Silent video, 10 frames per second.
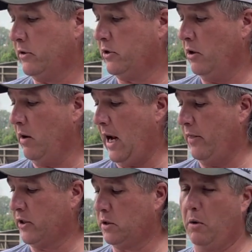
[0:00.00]
So on
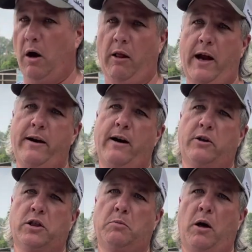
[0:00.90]
the small end, our
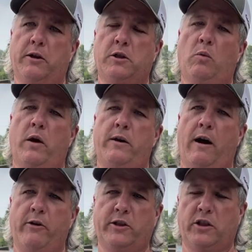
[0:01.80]
smallest one,
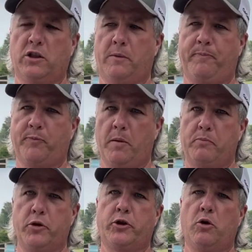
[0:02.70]
now this is
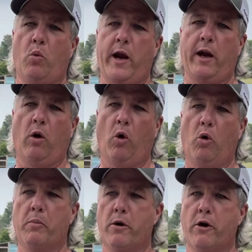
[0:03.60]
butchered weight, whole
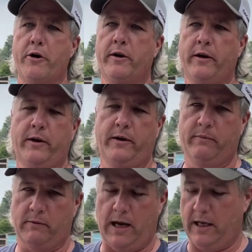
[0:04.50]
bird,
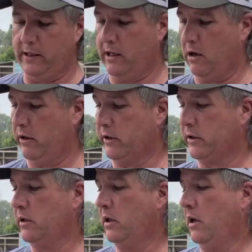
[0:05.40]
on the
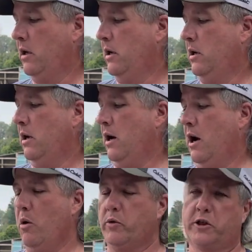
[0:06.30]
carcass.
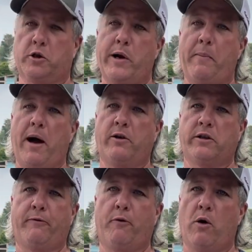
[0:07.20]
Was 3 pounds
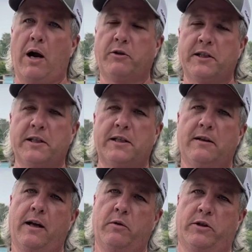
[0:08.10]
and 4 ounces.
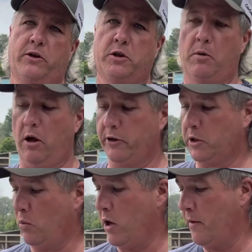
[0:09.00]
That was our smallest
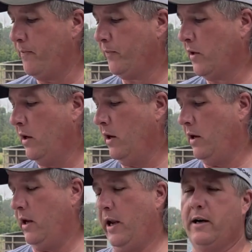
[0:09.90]
one,
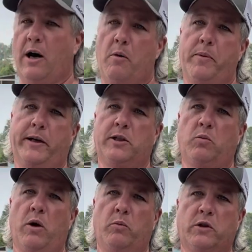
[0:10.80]
and our biggest
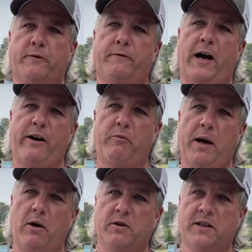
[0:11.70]
one was 5
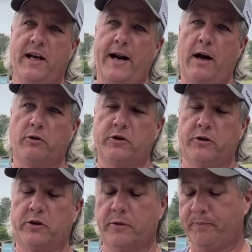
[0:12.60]
pounds 10
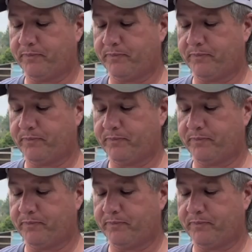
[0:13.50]
ounces.